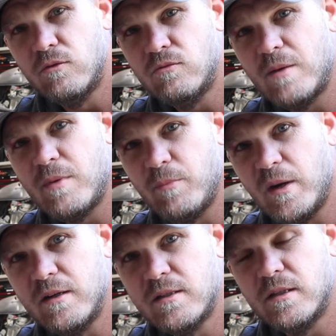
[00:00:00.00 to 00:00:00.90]
rubber
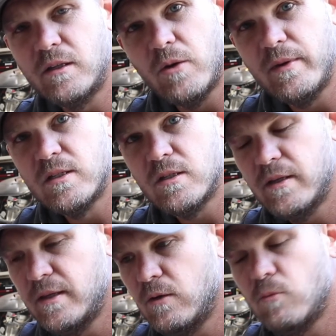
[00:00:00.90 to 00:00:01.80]
bungs that go
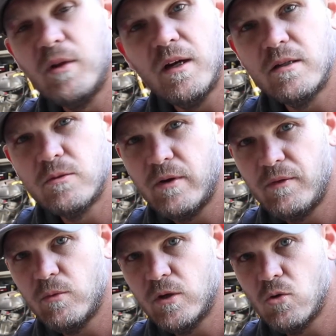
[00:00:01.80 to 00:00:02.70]
inside there, or plugs, whatever
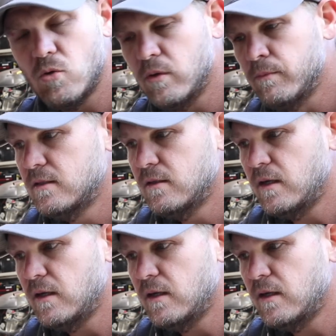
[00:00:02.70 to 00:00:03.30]
you want to call them.